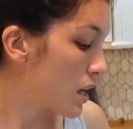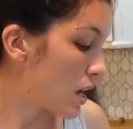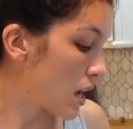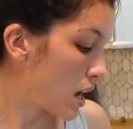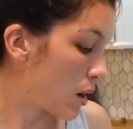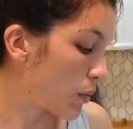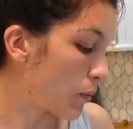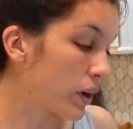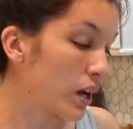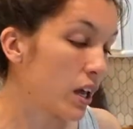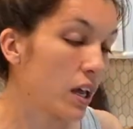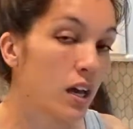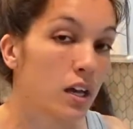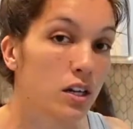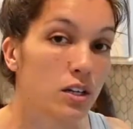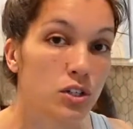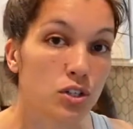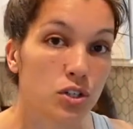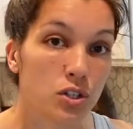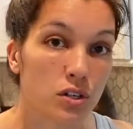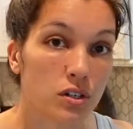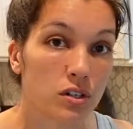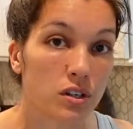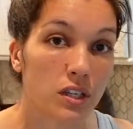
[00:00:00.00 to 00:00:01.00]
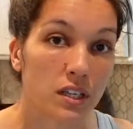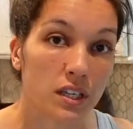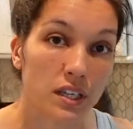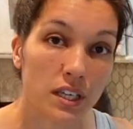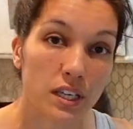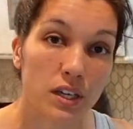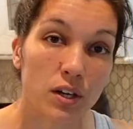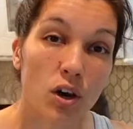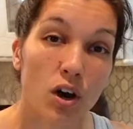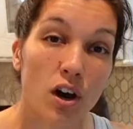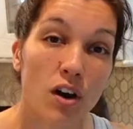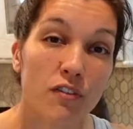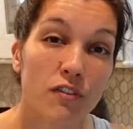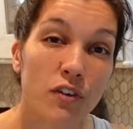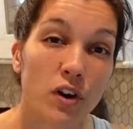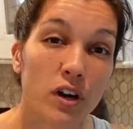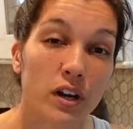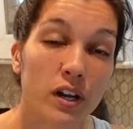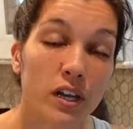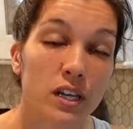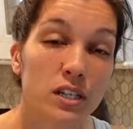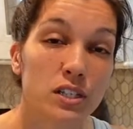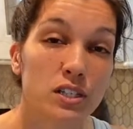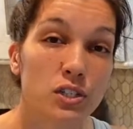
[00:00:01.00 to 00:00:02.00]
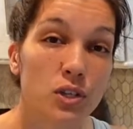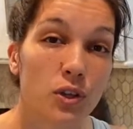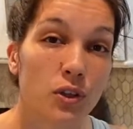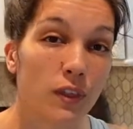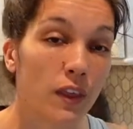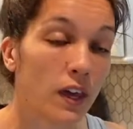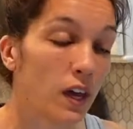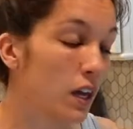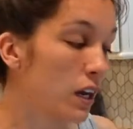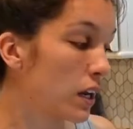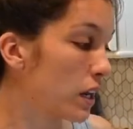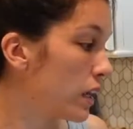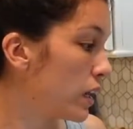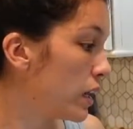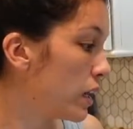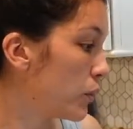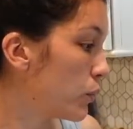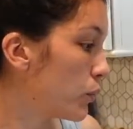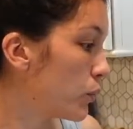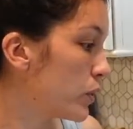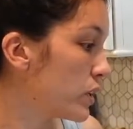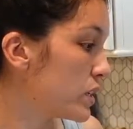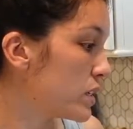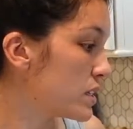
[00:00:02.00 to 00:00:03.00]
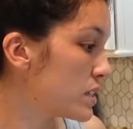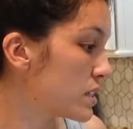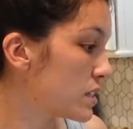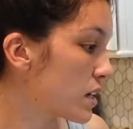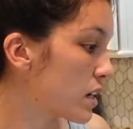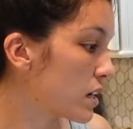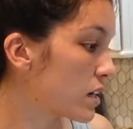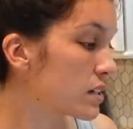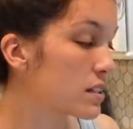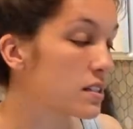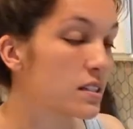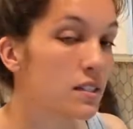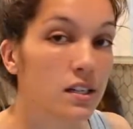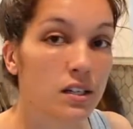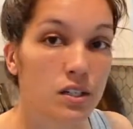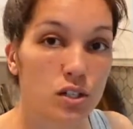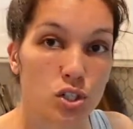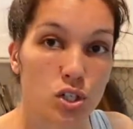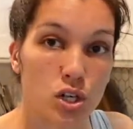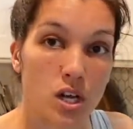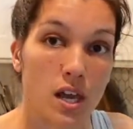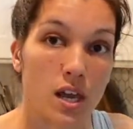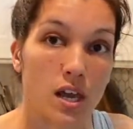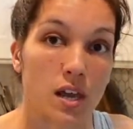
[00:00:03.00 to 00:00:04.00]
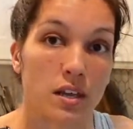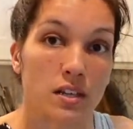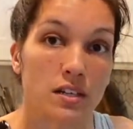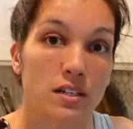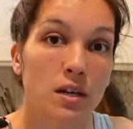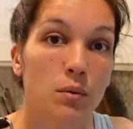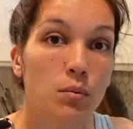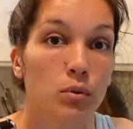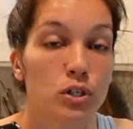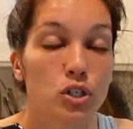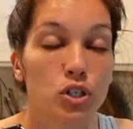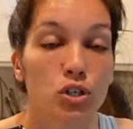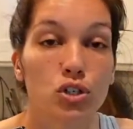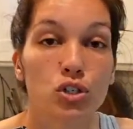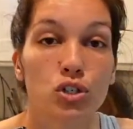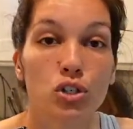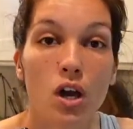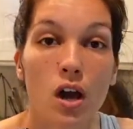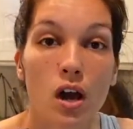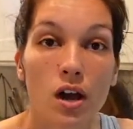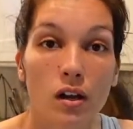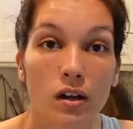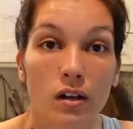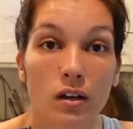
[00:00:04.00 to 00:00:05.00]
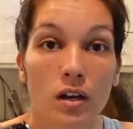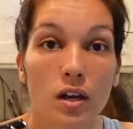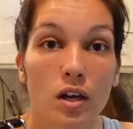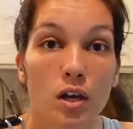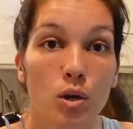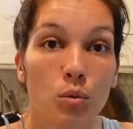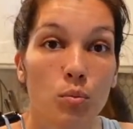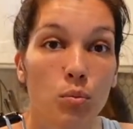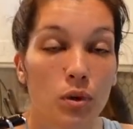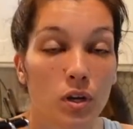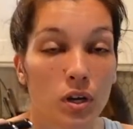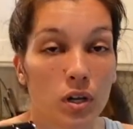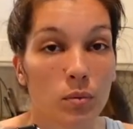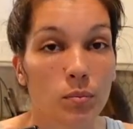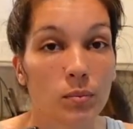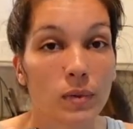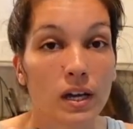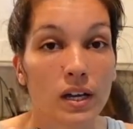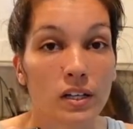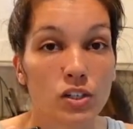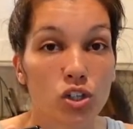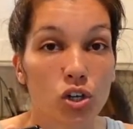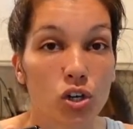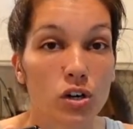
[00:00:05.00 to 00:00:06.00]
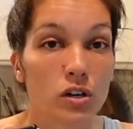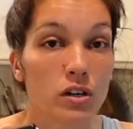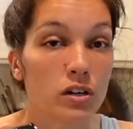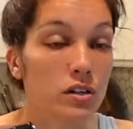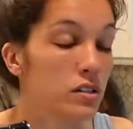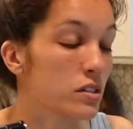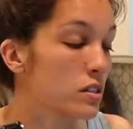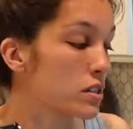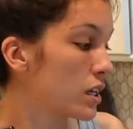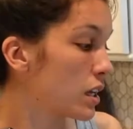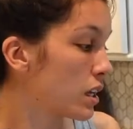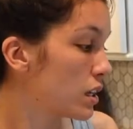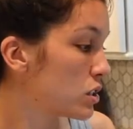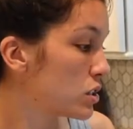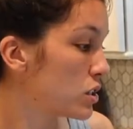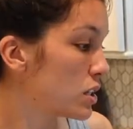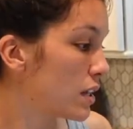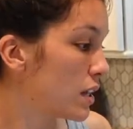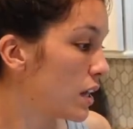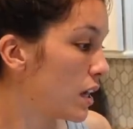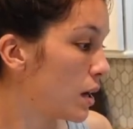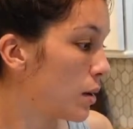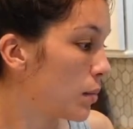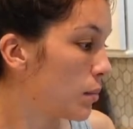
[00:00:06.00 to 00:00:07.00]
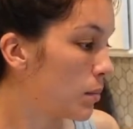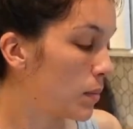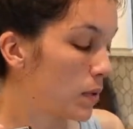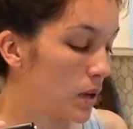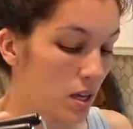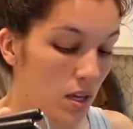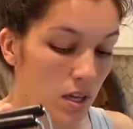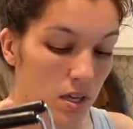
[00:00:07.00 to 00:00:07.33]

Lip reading: I went ahead and turned the heat off on it so that it was not such a temperature shock putting my jars into them.